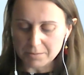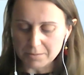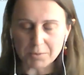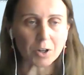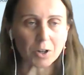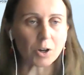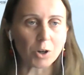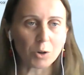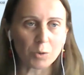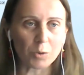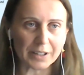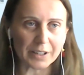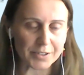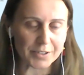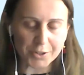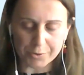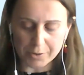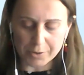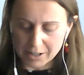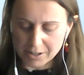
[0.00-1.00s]
but always
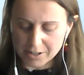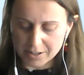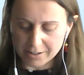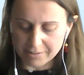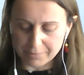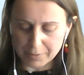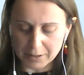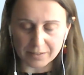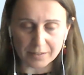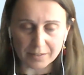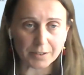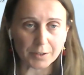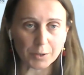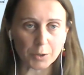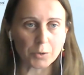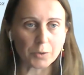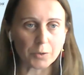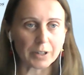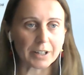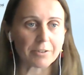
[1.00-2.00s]
throughout have been
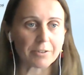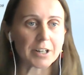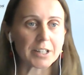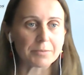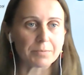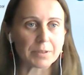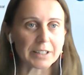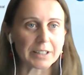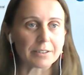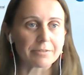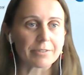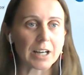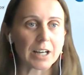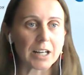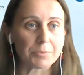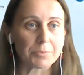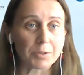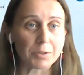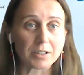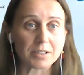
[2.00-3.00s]
so incredibly
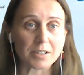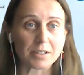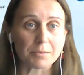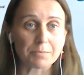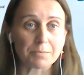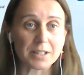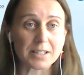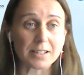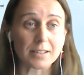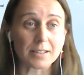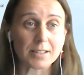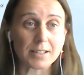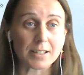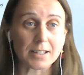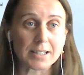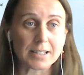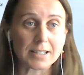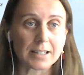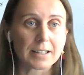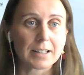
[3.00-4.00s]
invaluable to
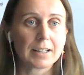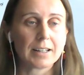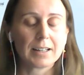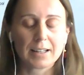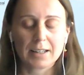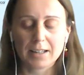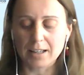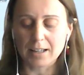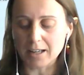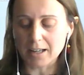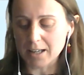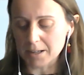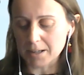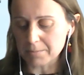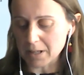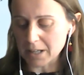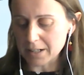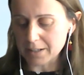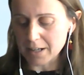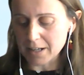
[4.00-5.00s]
businesses.
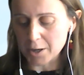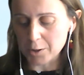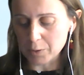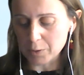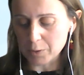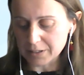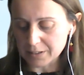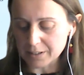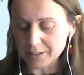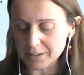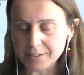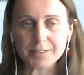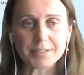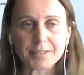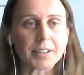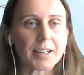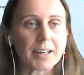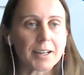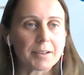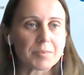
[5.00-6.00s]
And now with this
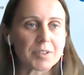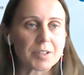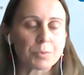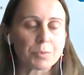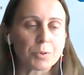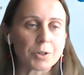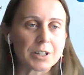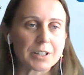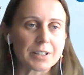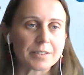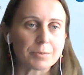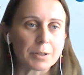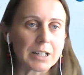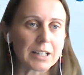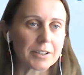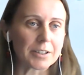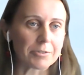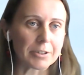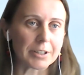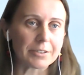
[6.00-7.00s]
support as
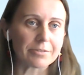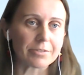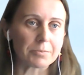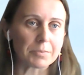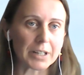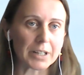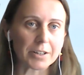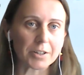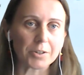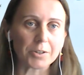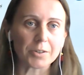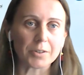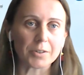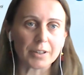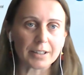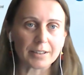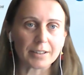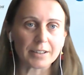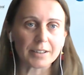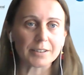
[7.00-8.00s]
well, the Green for Micro,
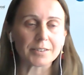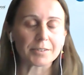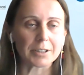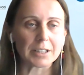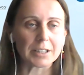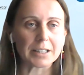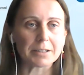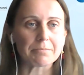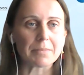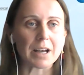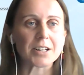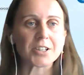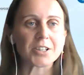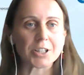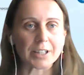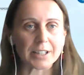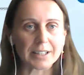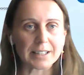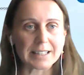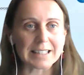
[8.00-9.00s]
I think it's really
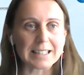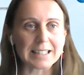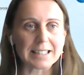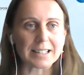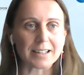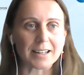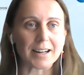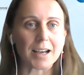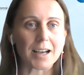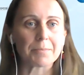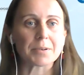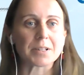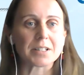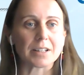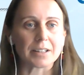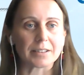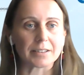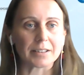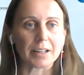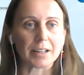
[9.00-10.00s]
matching a need and an
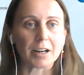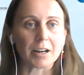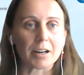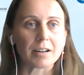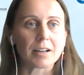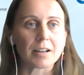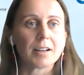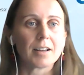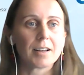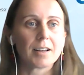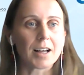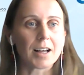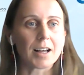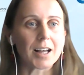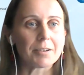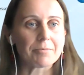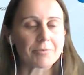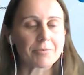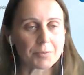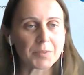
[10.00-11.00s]
appetite there
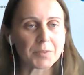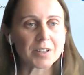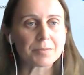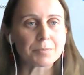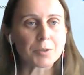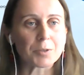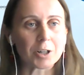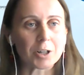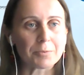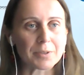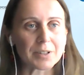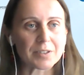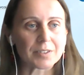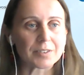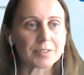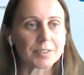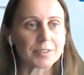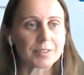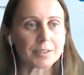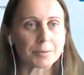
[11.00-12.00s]
from the smaller
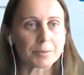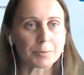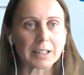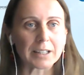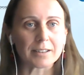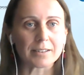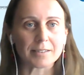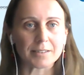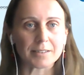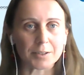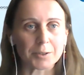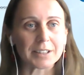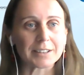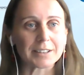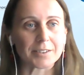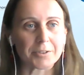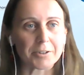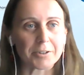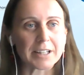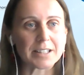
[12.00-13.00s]
businesses as well. So
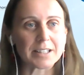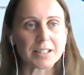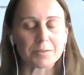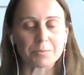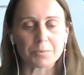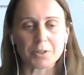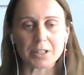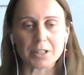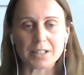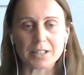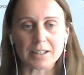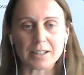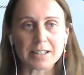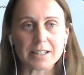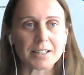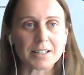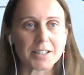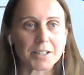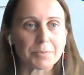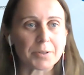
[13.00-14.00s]
it's great, and we're
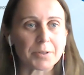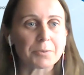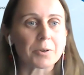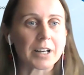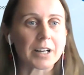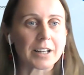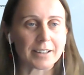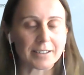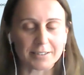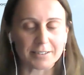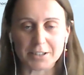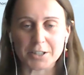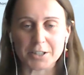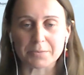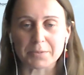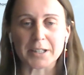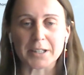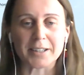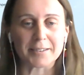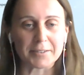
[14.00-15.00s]
delighted to
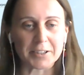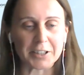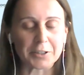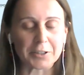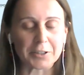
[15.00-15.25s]
be